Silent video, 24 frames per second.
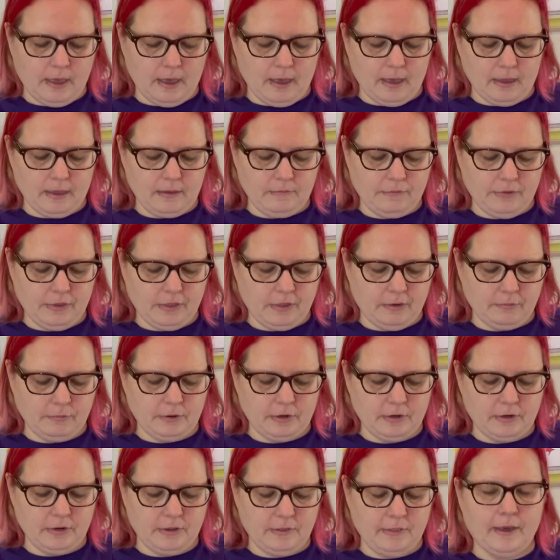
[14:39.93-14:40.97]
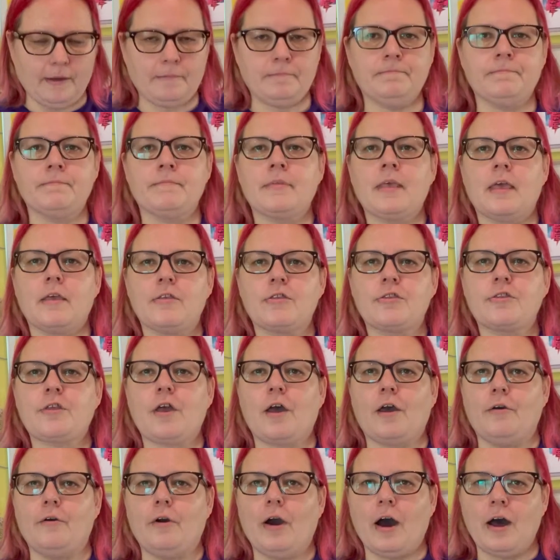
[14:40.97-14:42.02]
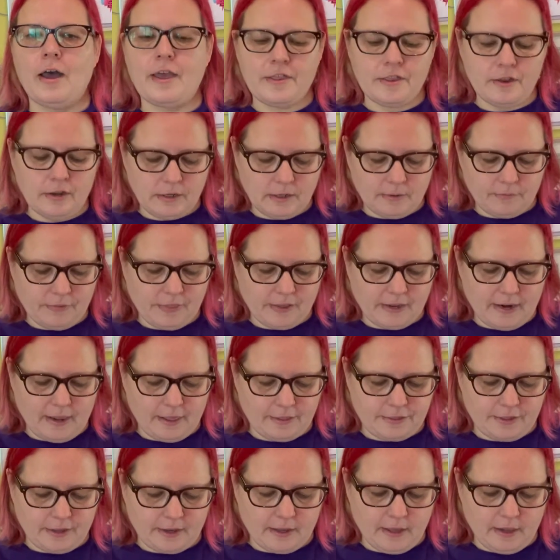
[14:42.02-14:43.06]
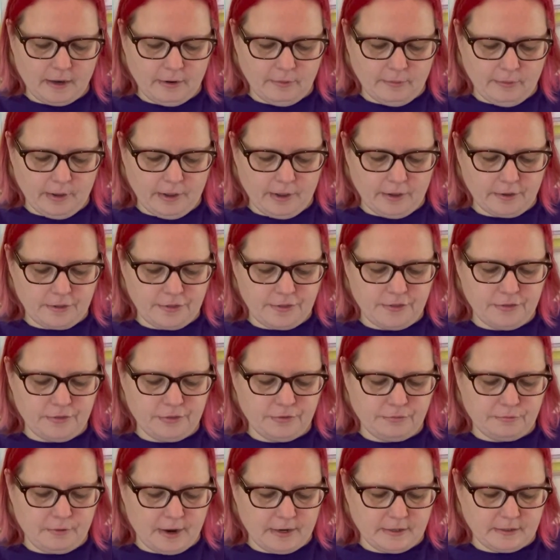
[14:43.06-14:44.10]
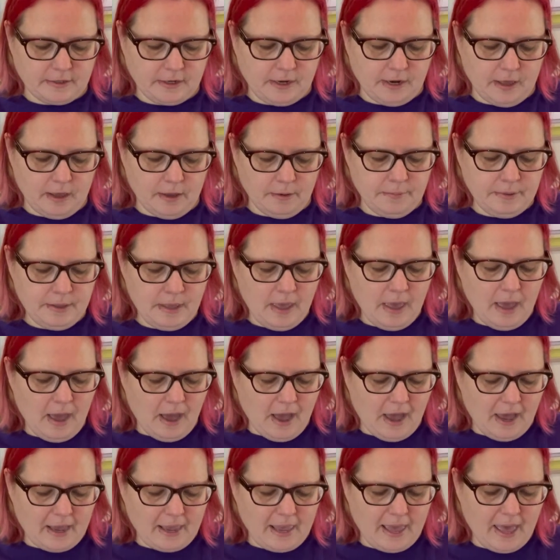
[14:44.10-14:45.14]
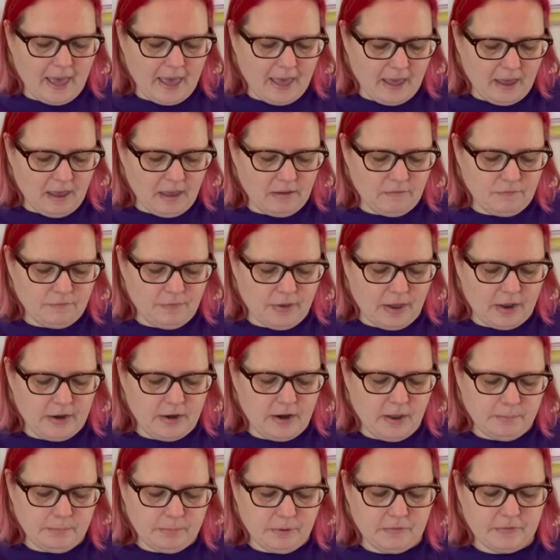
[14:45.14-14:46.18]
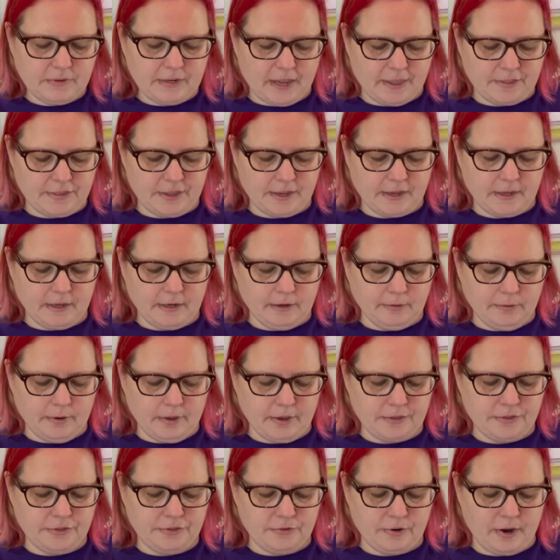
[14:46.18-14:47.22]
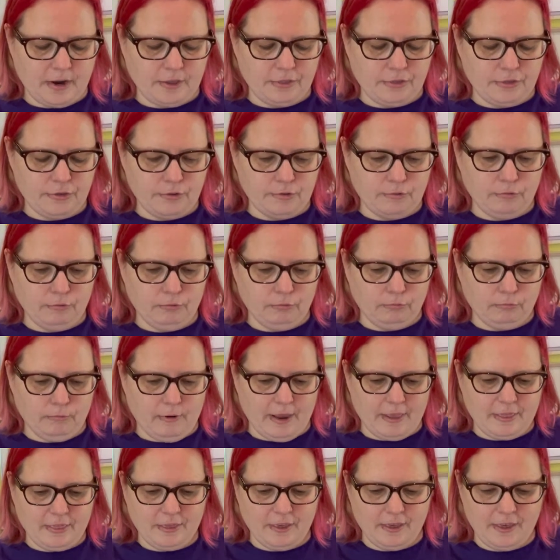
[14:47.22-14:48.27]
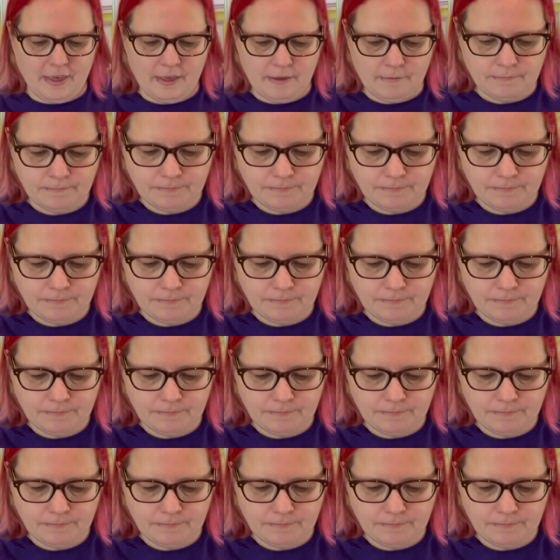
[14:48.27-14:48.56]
if you don't want to do that. So I signed up for the Classic Colourworks Thread Club. I have a number of Classic Colourworks threads already